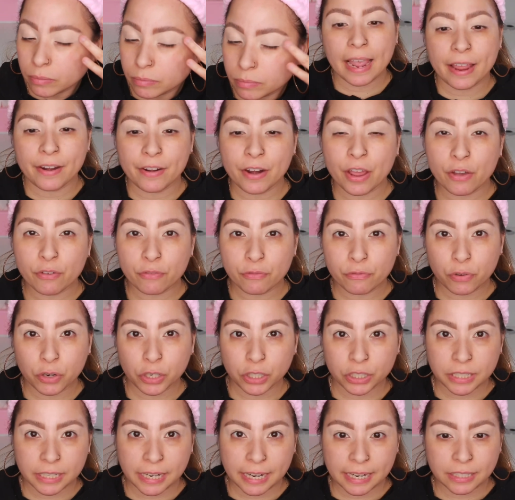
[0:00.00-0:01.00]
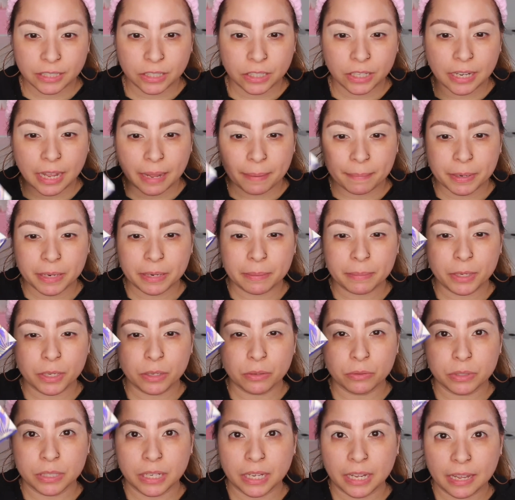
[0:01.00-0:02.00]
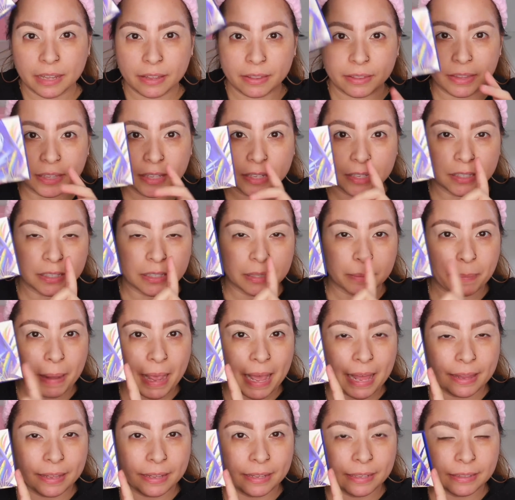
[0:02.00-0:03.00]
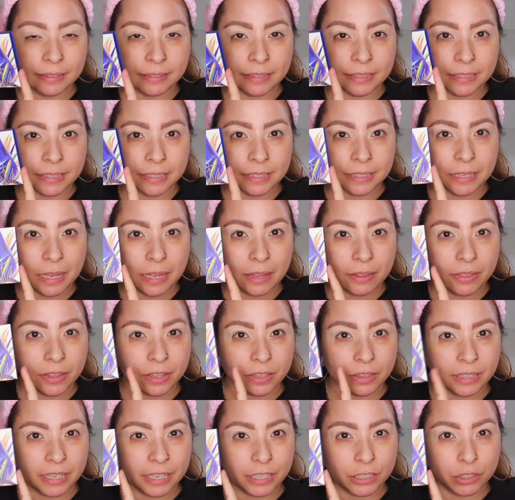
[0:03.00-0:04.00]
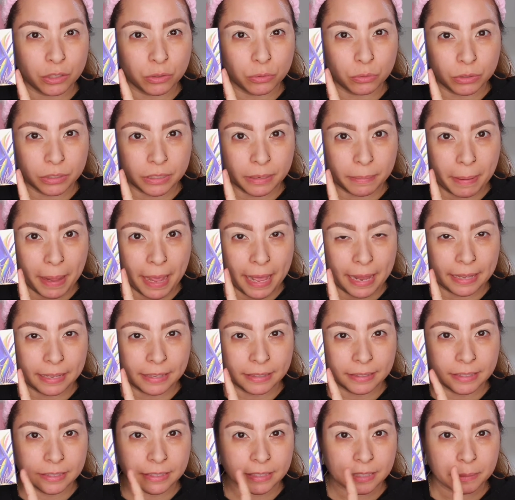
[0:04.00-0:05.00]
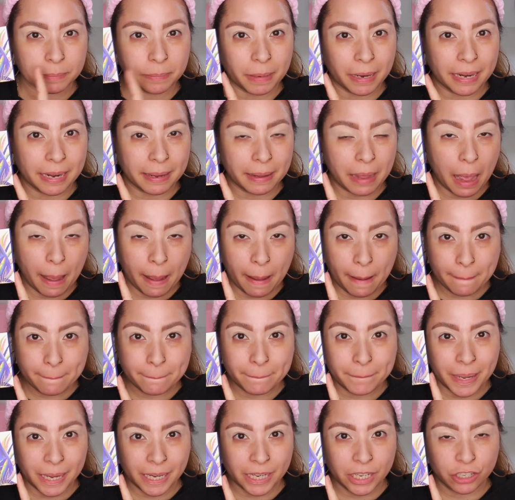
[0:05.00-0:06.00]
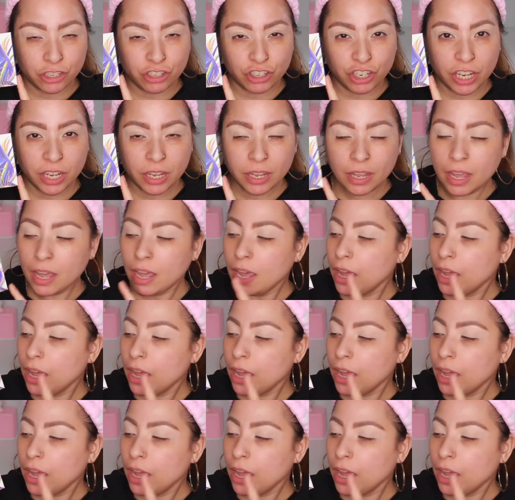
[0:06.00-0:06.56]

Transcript: And for today's look, I'm going to be using this palette. This is the Tresluce palette. This is by Becky G.